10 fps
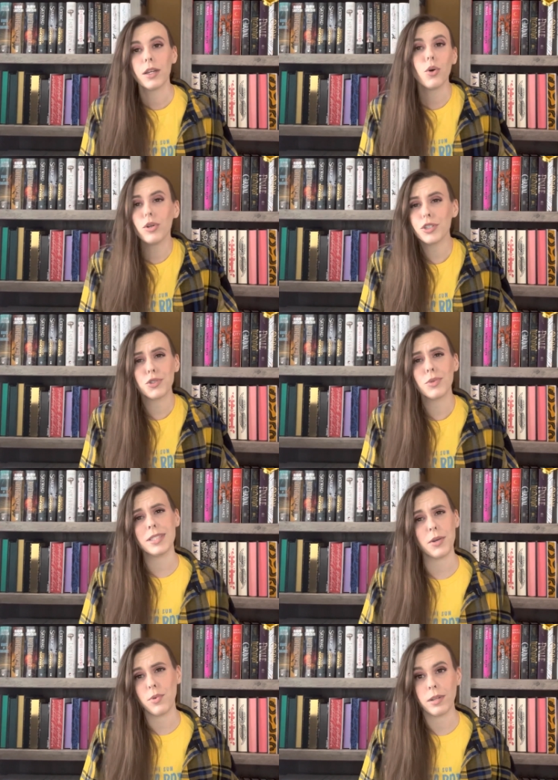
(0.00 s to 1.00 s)
or just ones
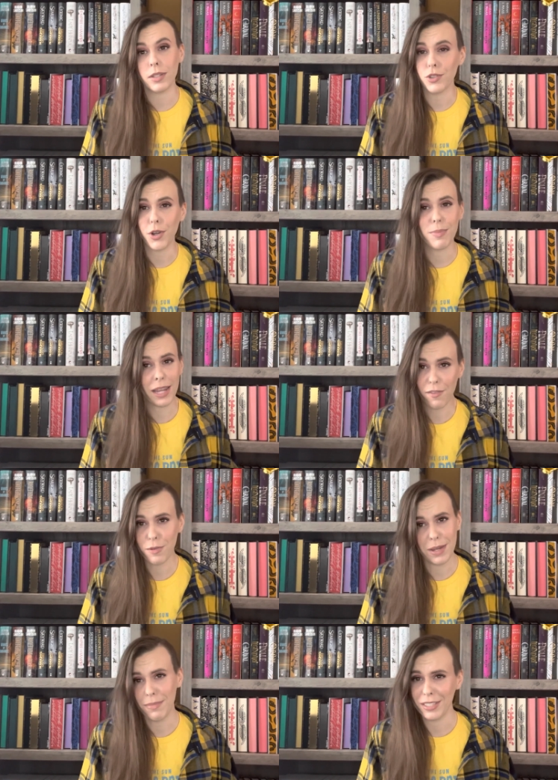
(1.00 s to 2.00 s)
I wanted to start but
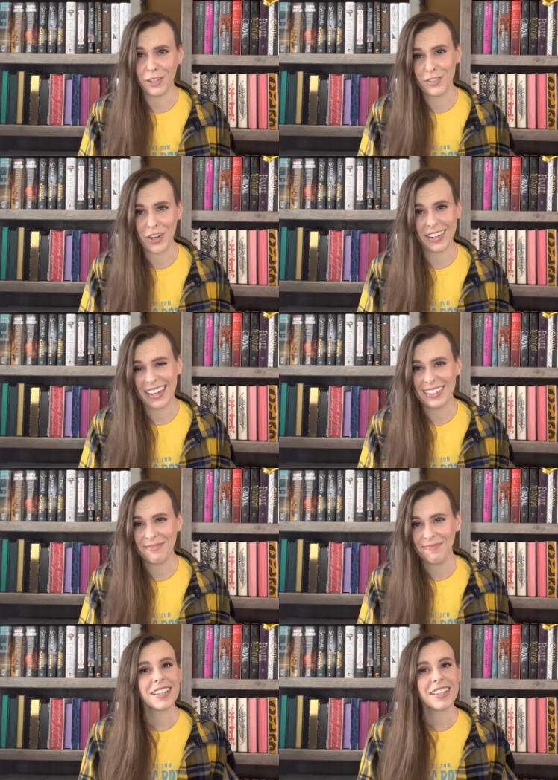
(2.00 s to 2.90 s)
haven't made myself start yet.